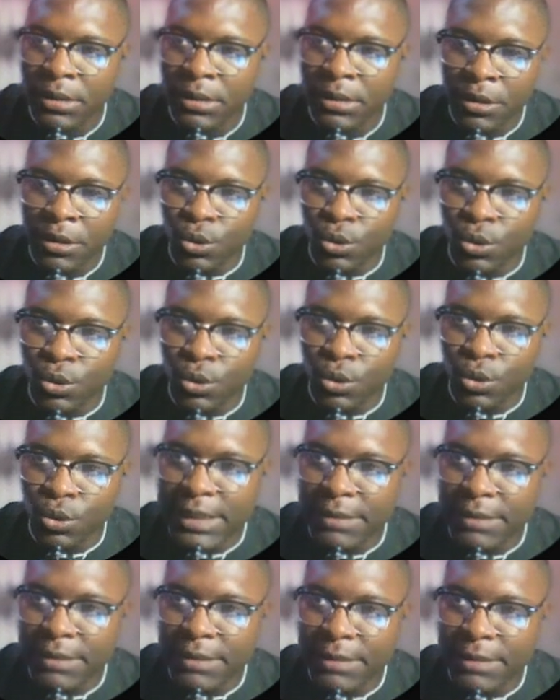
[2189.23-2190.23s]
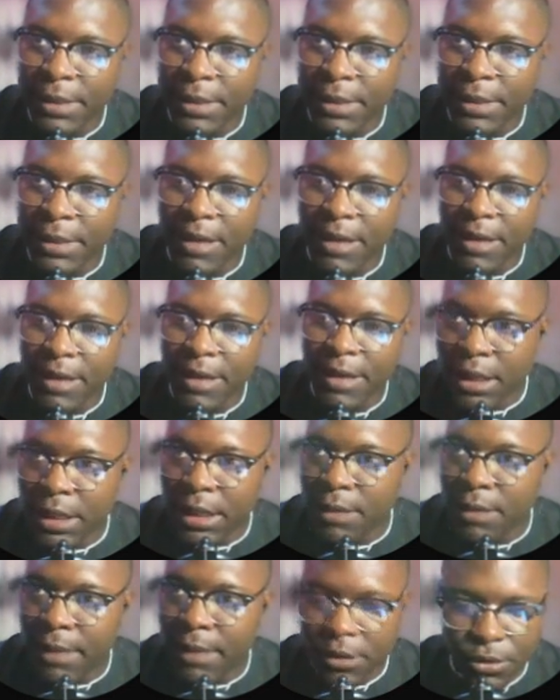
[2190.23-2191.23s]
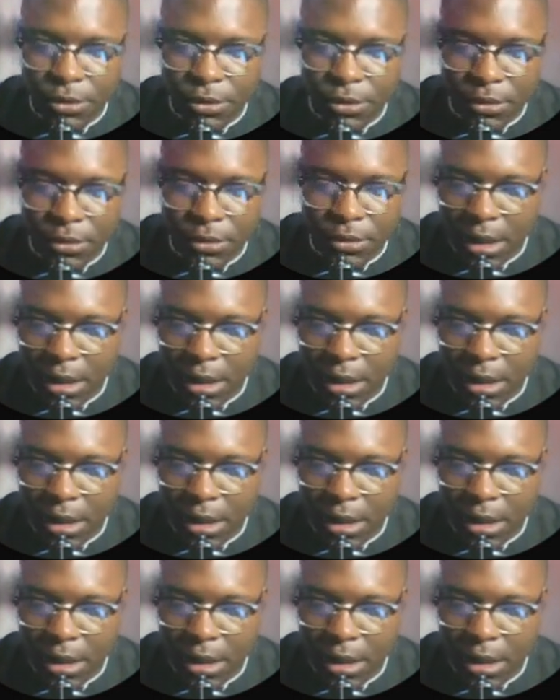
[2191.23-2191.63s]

file called session so back to my